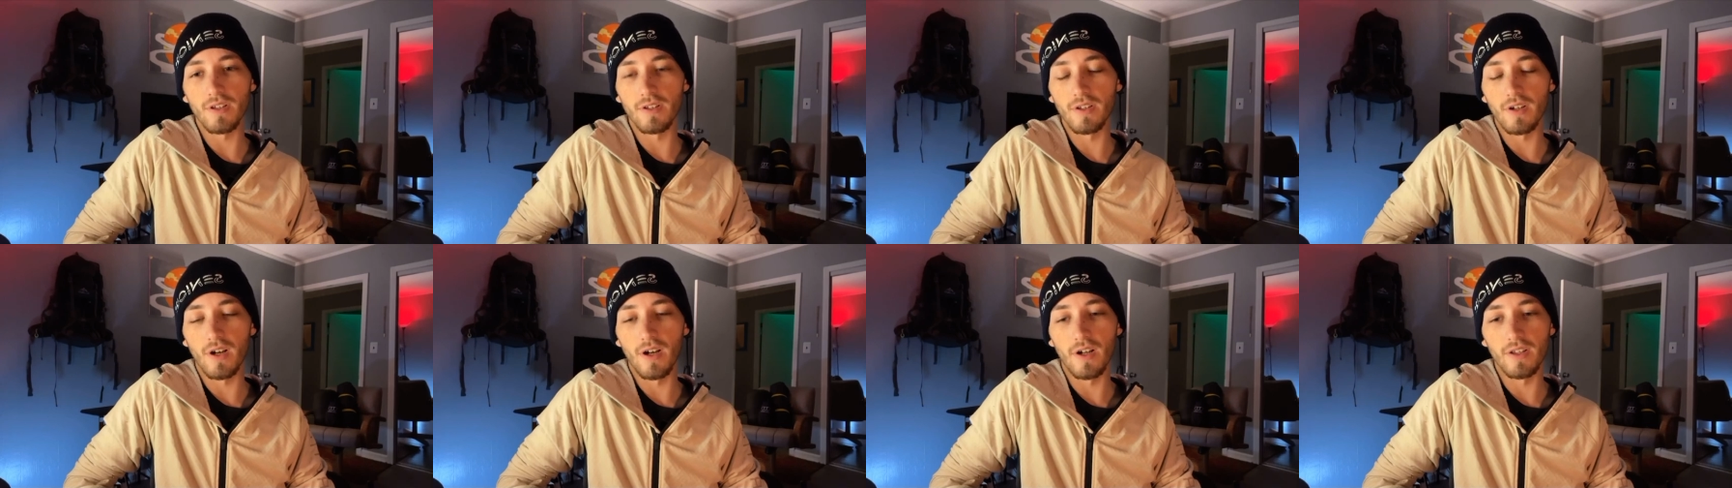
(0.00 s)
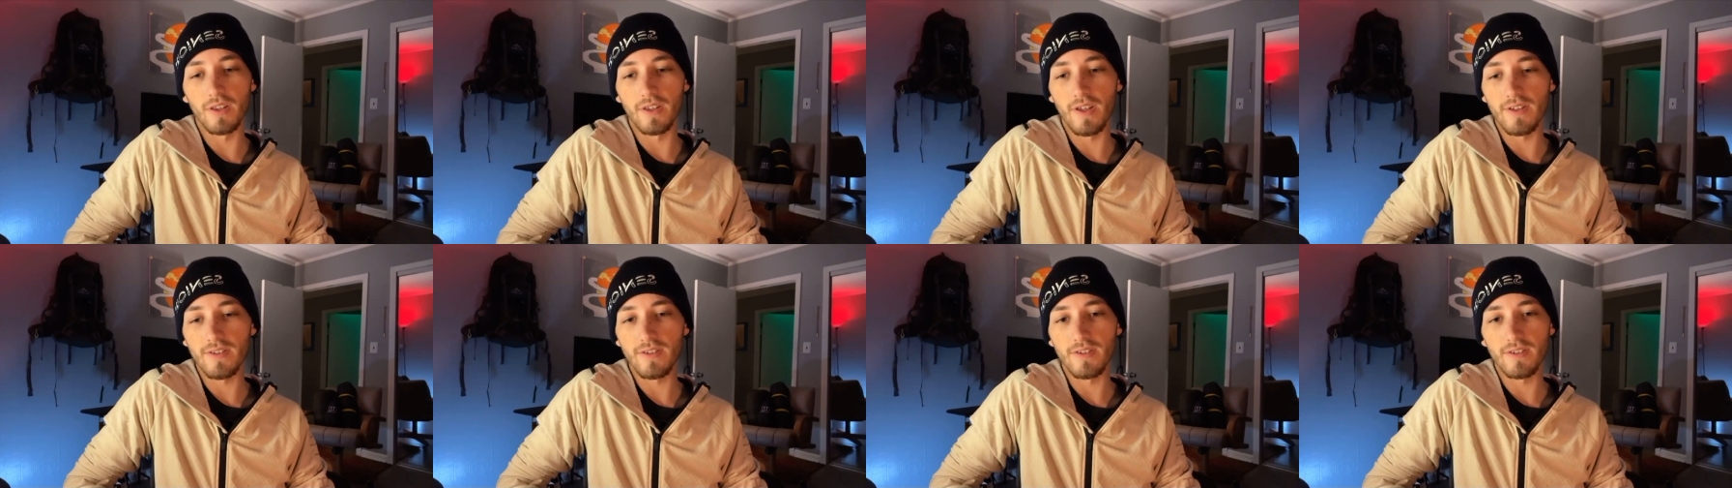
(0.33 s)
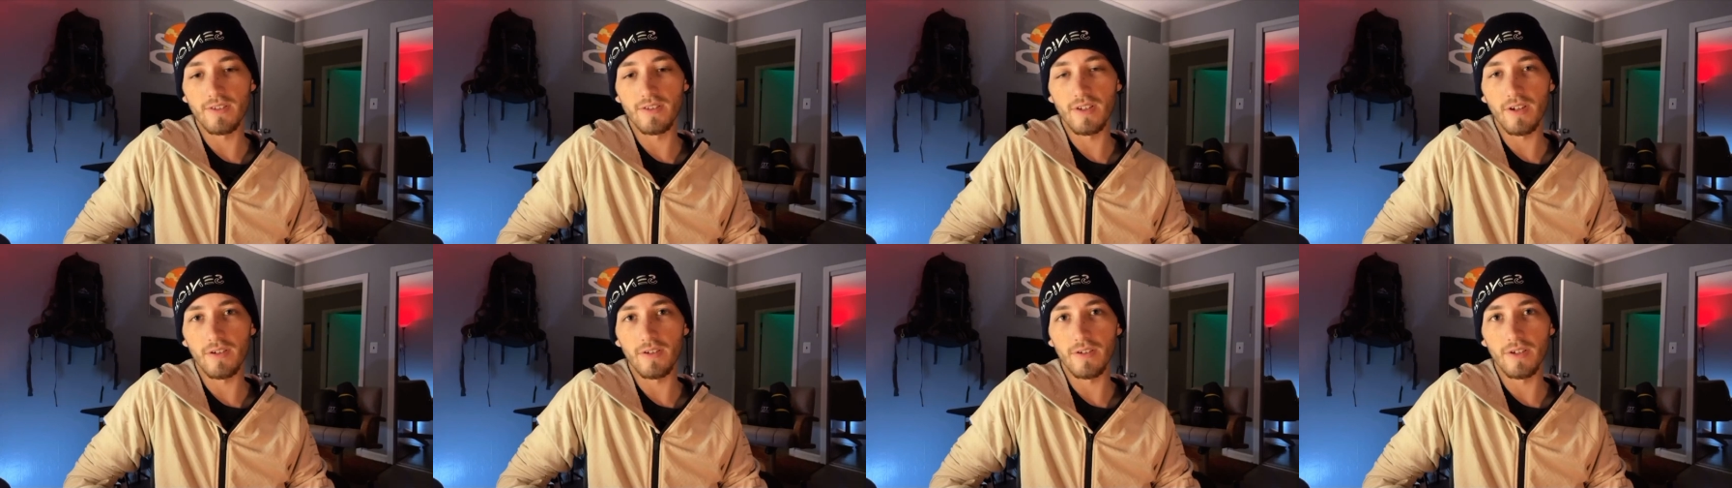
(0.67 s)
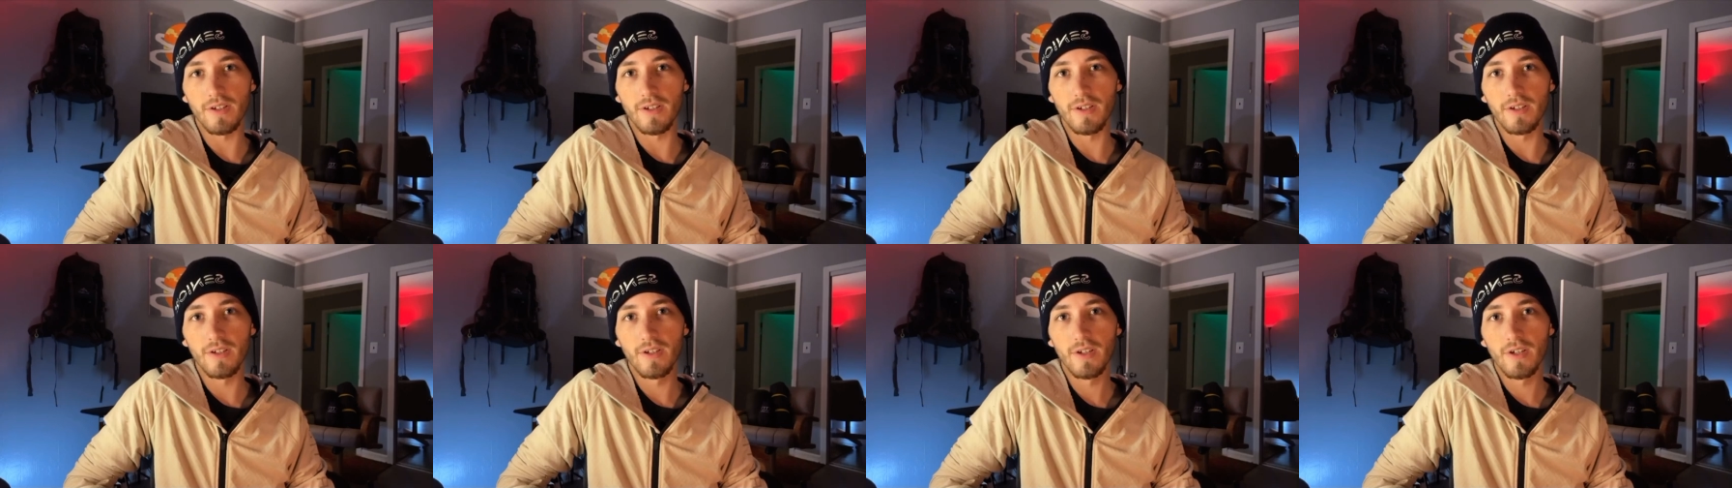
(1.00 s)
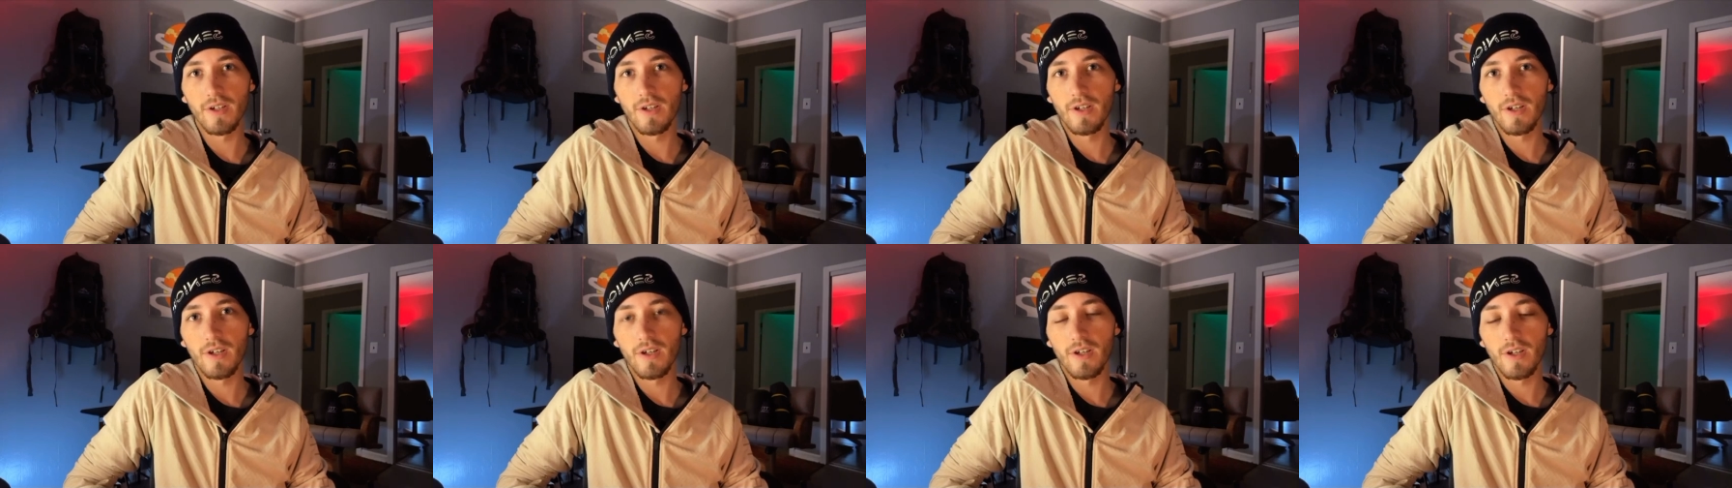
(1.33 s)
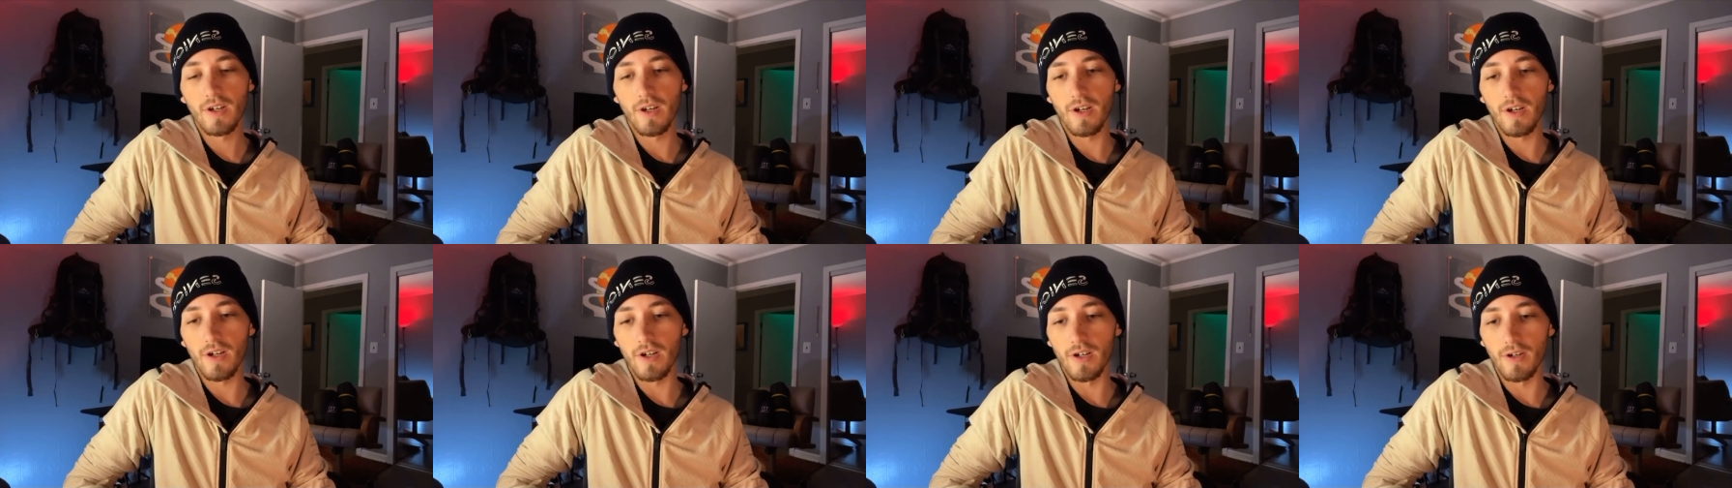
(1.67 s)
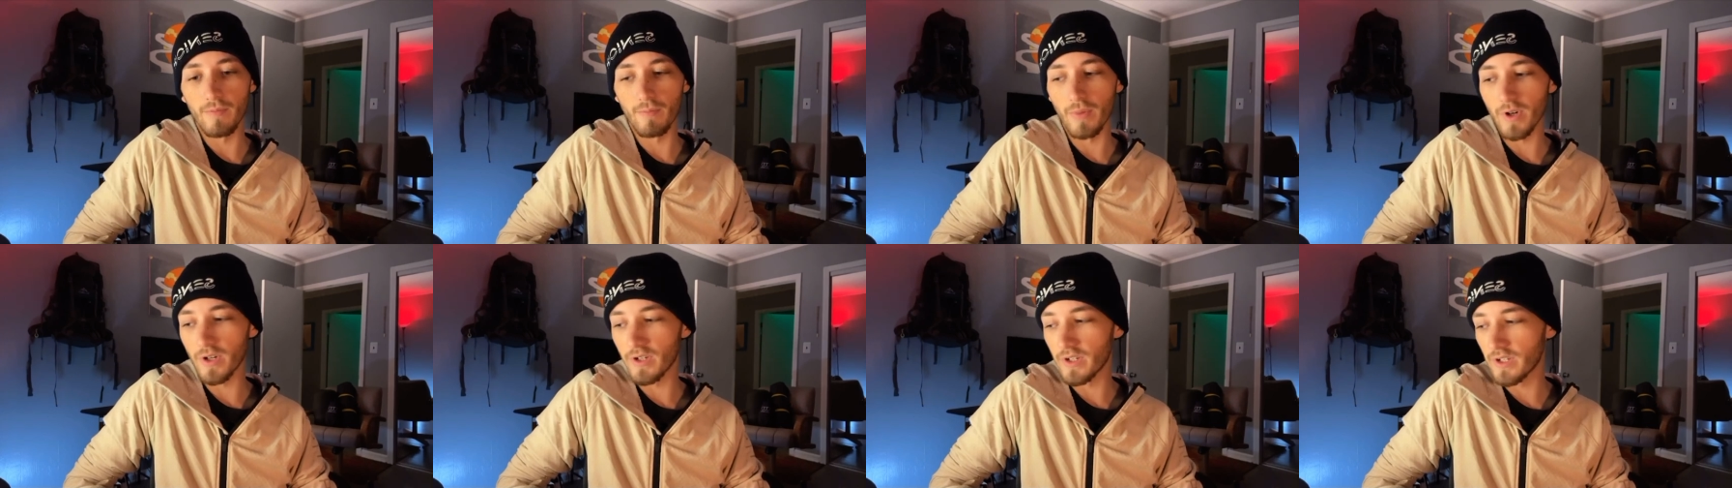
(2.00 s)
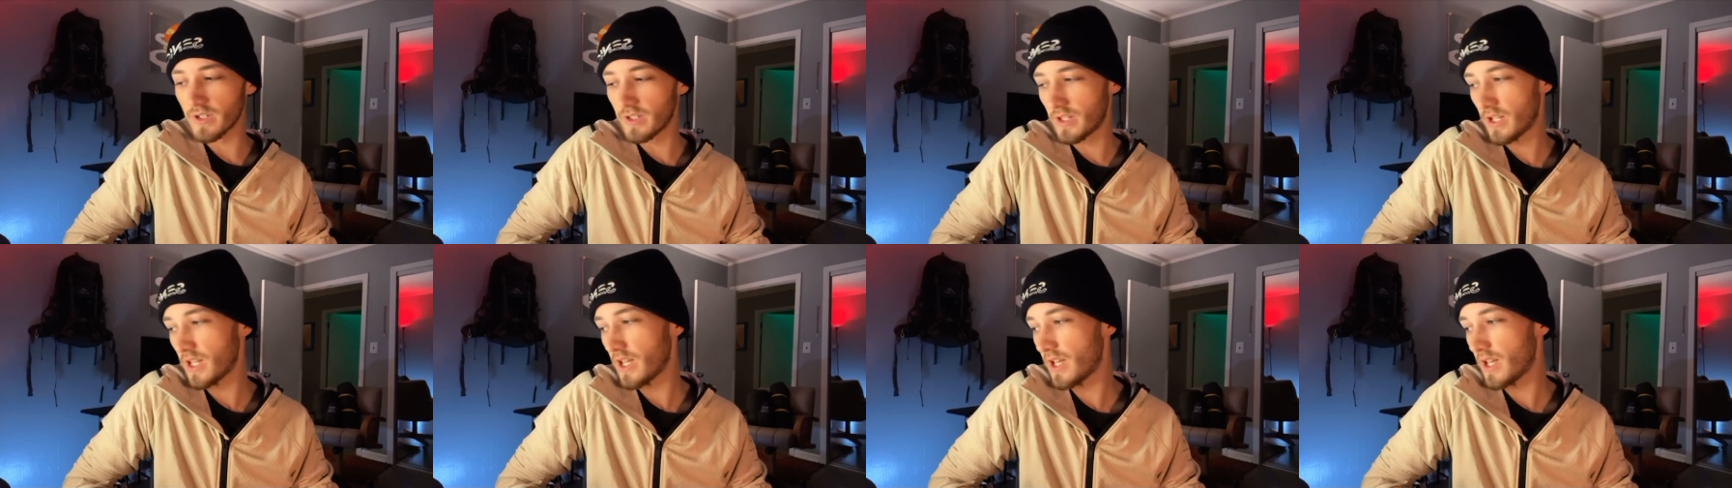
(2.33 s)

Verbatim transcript: unnecessary uh, burden,